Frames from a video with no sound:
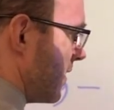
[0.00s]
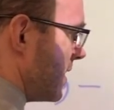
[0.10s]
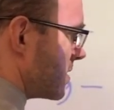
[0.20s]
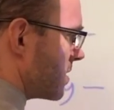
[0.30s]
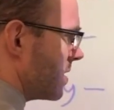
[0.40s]

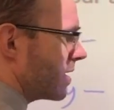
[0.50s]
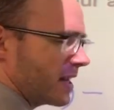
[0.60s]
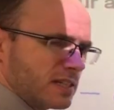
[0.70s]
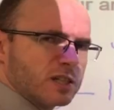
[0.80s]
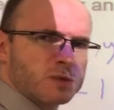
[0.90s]
8.
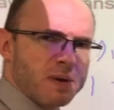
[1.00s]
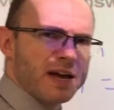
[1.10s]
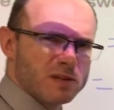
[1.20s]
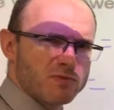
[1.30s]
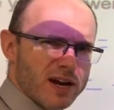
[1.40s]
Let's
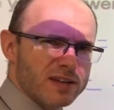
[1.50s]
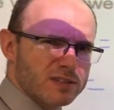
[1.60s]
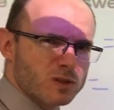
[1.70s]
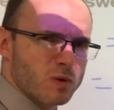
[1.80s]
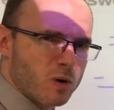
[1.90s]
expand the brackets
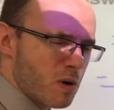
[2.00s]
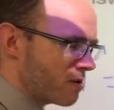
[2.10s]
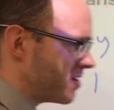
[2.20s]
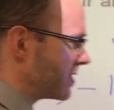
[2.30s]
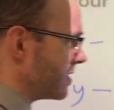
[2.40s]
as well while
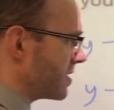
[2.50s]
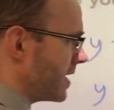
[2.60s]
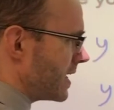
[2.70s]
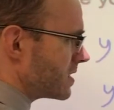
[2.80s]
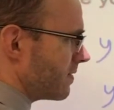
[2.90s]
we're at it. So
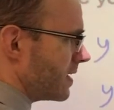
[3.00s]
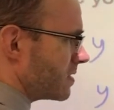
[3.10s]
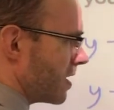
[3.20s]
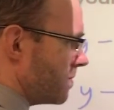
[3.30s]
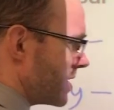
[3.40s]
negative 8
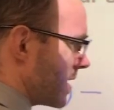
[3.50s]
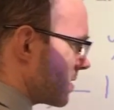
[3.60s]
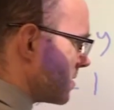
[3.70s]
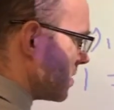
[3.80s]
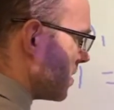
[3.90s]
times
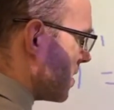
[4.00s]
x,